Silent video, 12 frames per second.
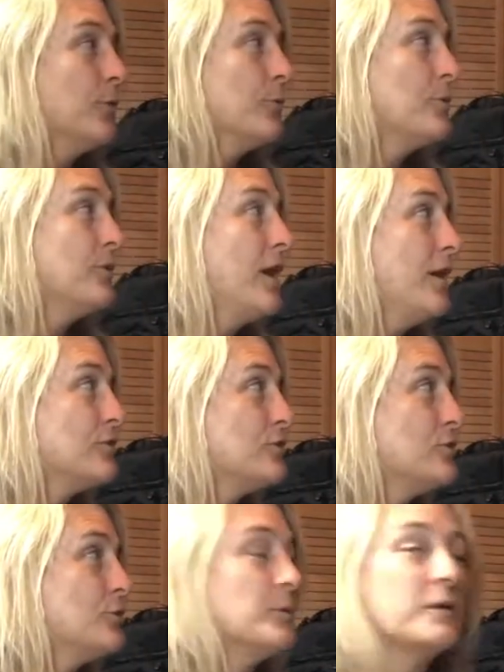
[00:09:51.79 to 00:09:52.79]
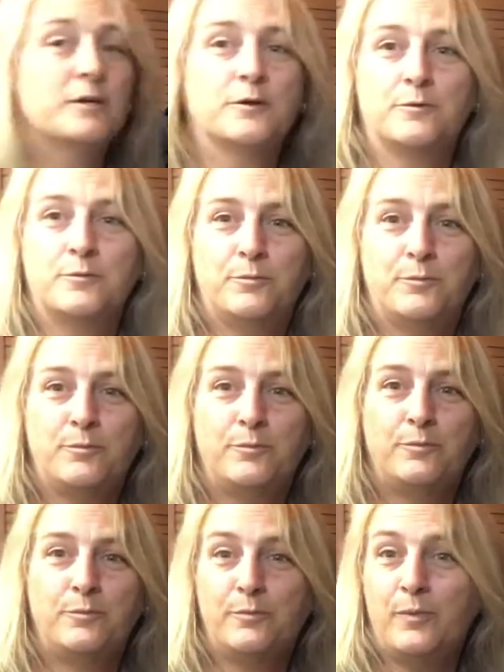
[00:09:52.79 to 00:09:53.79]
we're not doing
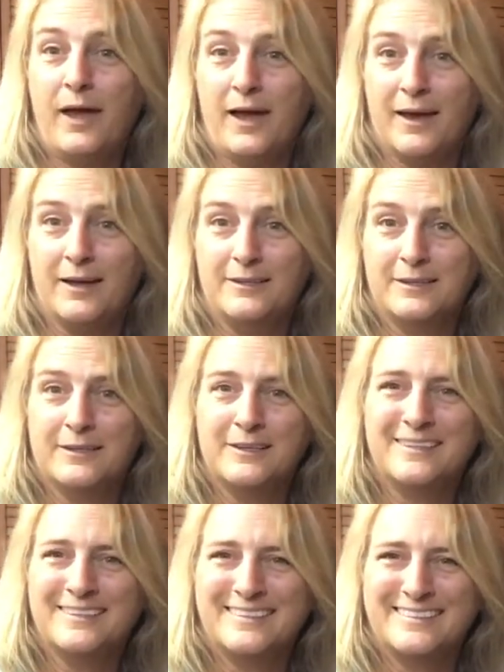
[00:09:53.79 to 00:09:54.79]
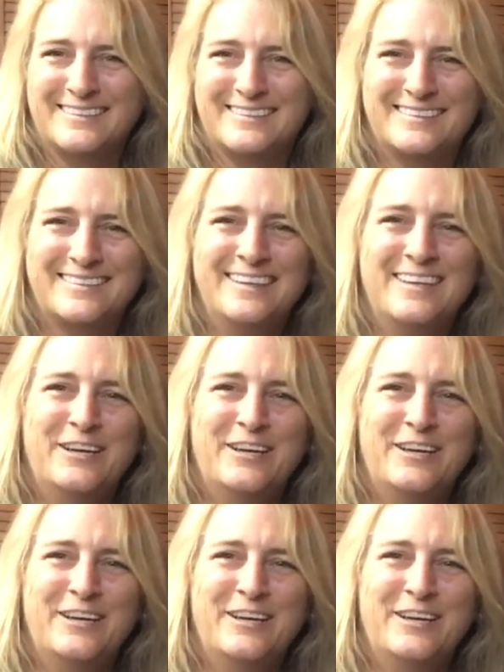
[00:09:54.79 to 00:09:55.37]
bad.